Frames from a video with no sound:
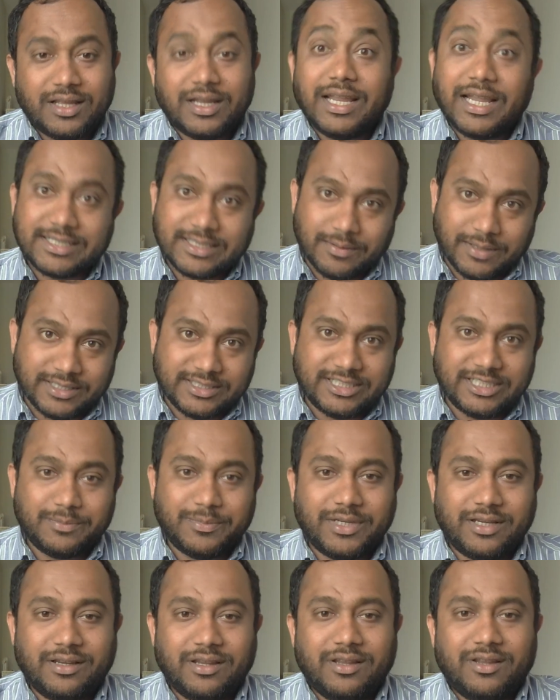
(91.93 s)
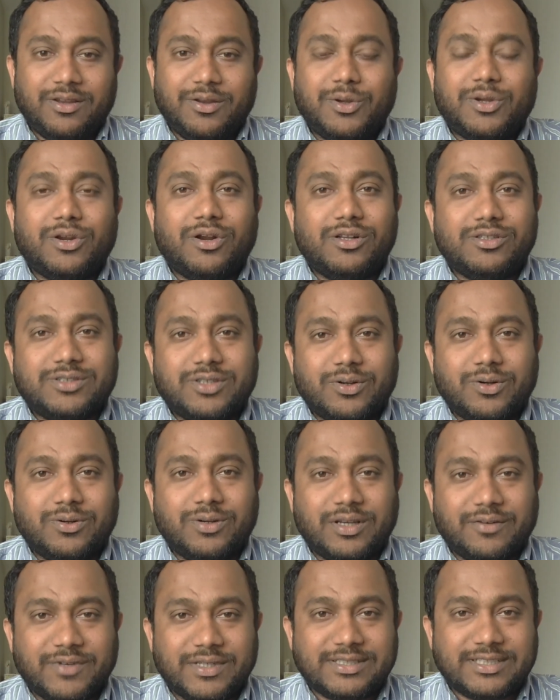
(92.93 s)
except SGB. You can
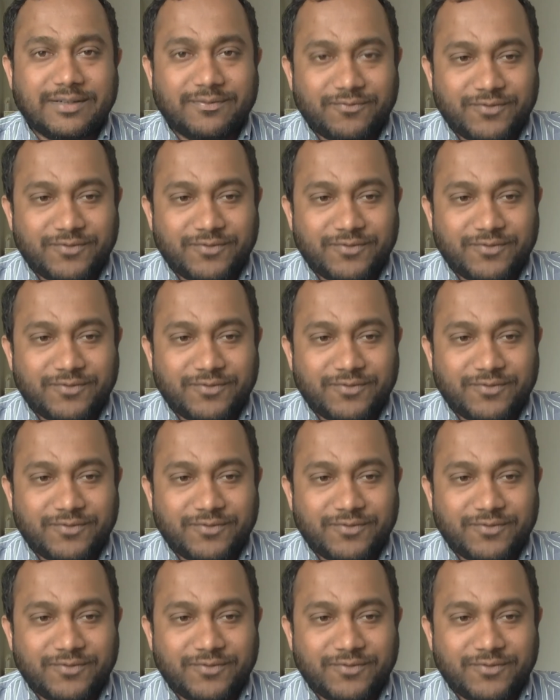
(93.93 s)
also invest